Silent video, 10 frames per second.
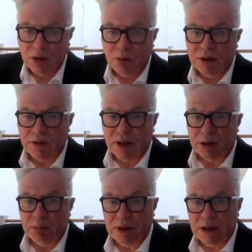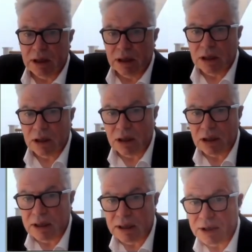whether they be
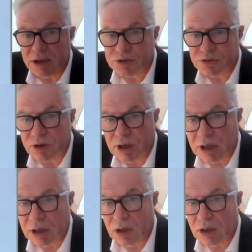in industry,